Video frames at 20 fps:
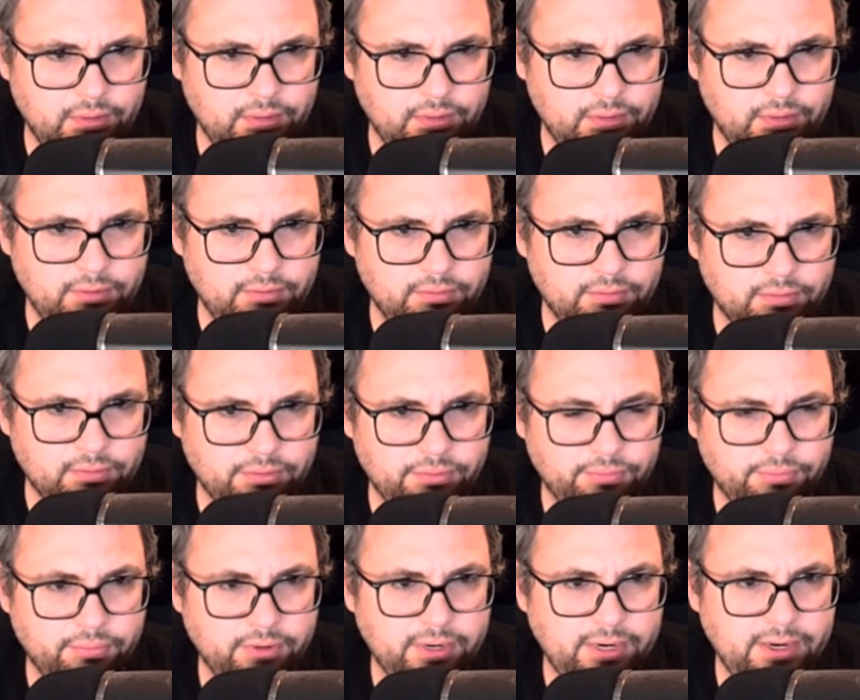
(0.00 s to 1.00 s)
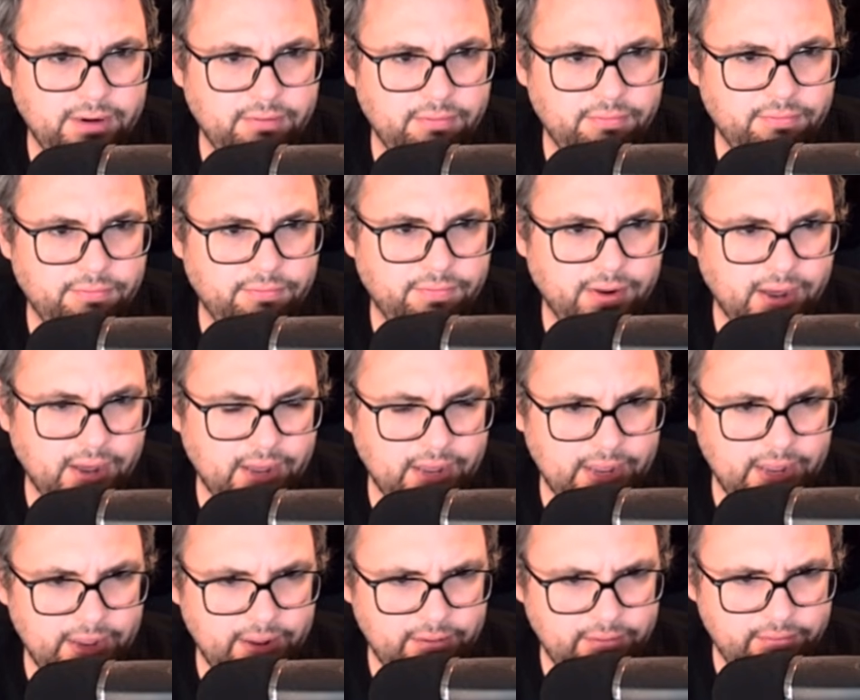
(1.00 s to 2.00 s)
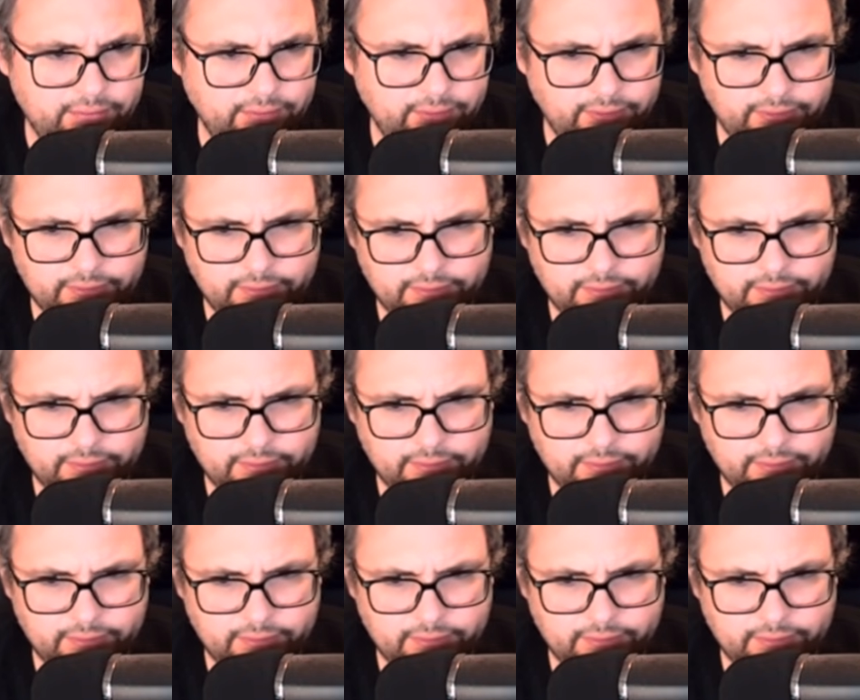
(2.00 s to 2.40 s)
These are 3 and 5.